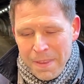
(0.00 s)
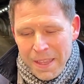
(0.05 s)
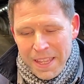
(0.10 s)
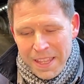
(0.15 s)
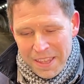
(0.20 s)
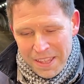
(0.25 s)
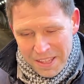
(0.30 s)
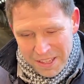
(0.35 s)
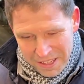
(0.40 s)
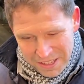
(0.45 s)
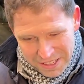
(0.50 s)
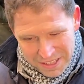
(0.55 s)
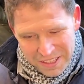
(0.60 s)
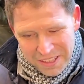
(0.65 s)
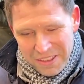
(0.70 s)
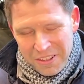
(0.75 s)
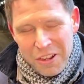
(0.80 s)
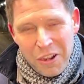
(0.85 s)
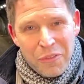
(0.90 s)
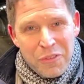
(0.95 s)
And
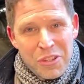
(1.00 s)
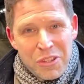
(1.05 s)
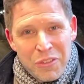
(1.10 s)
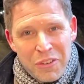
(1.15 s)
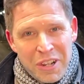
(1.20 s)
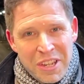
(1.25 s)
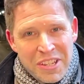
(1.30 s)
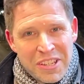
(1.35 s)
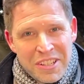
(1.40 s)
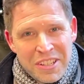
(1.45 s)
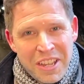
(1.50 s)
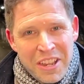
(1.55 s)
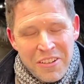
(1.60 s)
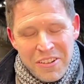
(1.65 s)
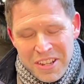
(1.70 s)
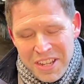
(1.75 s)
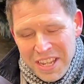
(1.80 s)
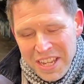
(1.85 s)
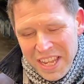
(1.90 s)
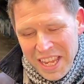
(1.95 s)
the officer writes it
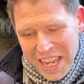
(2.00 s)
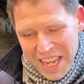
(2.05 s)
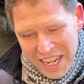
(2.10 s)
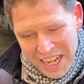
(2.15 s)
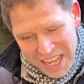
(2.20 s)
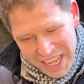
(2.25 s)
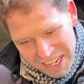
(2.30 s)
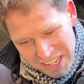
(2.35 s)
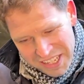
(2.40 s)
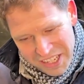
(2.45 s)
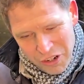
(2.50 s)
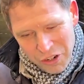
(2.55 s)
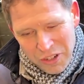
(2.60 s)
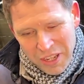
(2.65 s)
down. And he said,